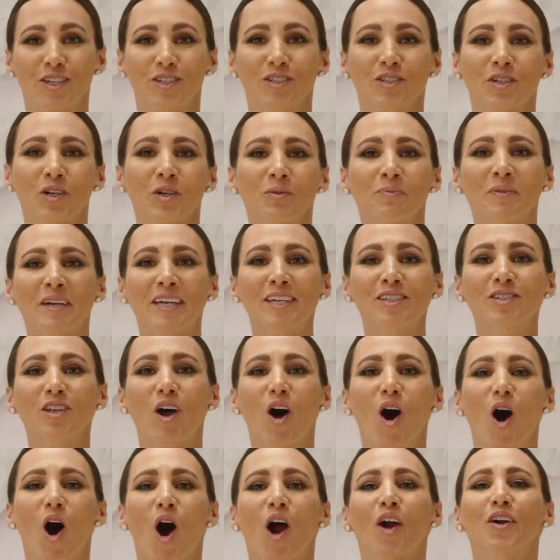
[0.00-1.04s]
Terpenes
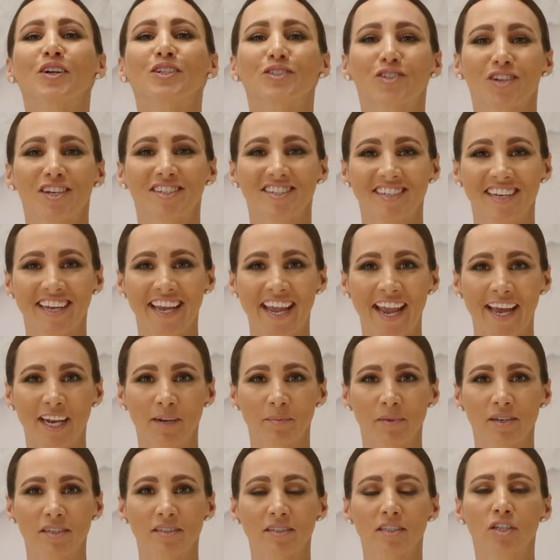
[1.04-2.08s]
aren't just in
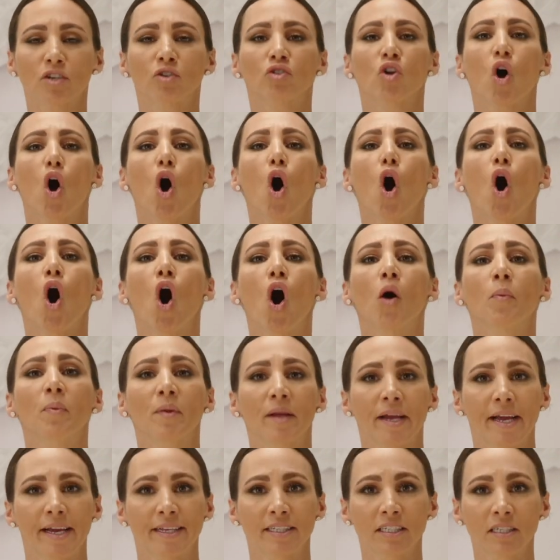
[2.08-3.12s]
cannabis, they're in all
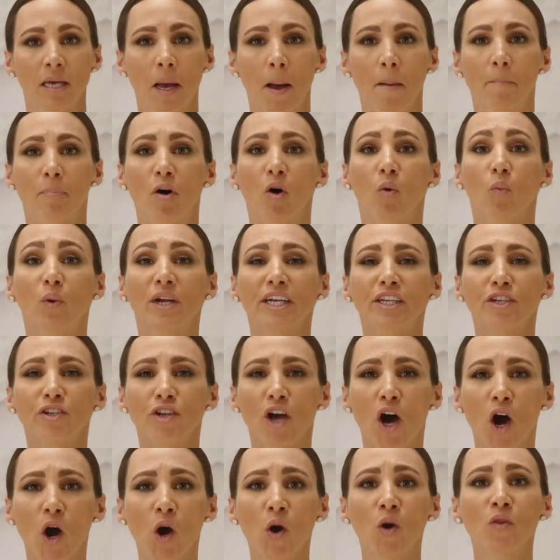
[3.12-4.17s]
plants, but we
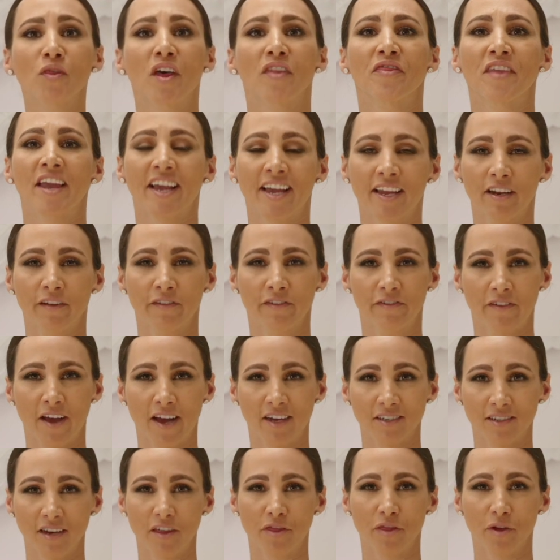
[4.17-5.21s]
know that they can
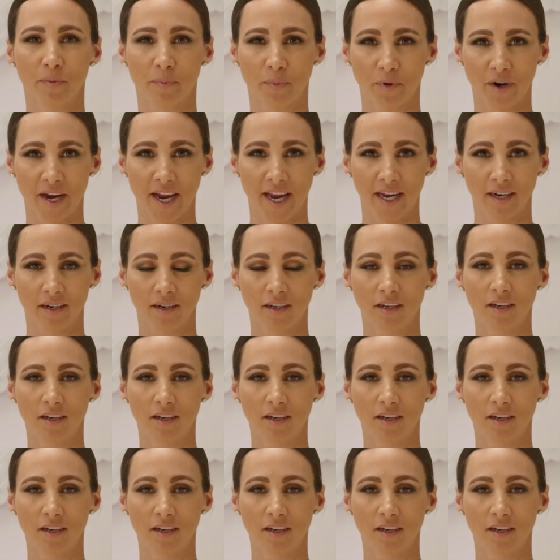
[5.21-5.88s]
affect the brain.